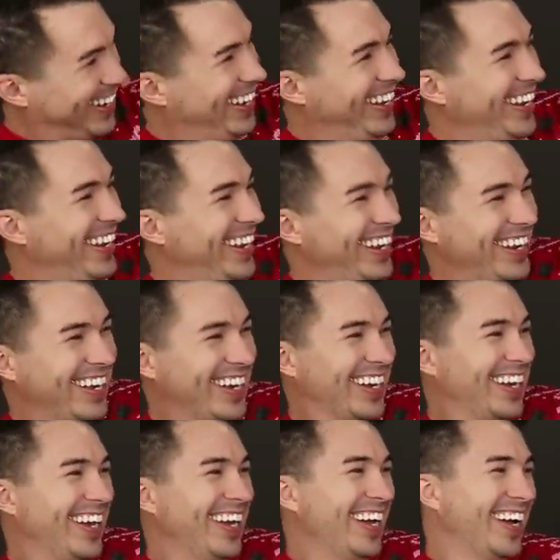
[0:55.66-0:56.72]

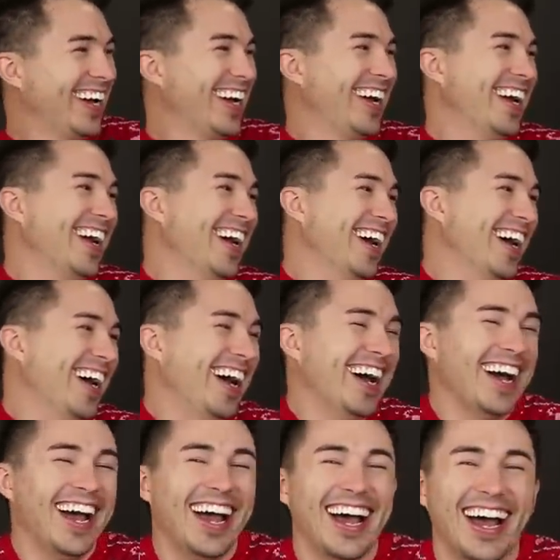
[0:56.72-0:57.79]

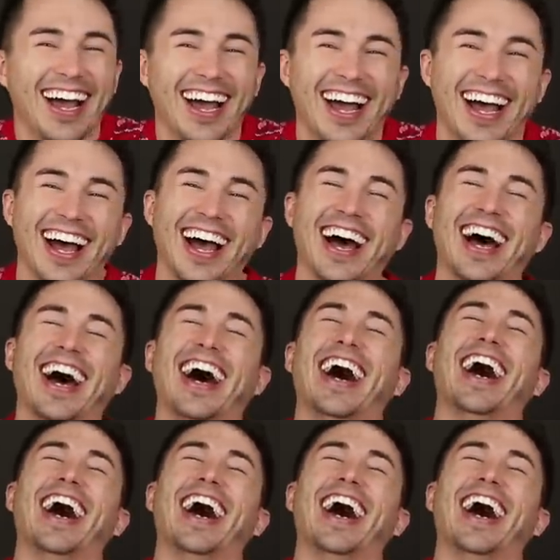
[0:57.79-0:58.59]
(not speaking)